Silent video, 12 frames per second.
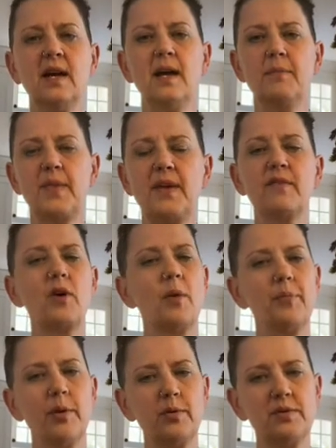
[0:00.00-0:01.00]
but they've got
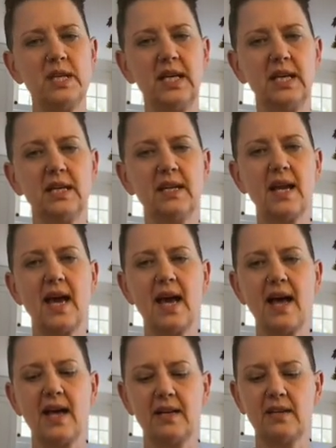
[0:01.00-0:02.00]
protein,
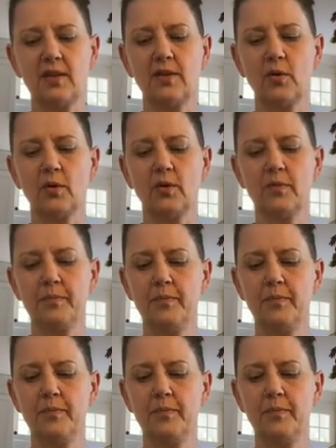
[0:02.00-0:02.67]
and they're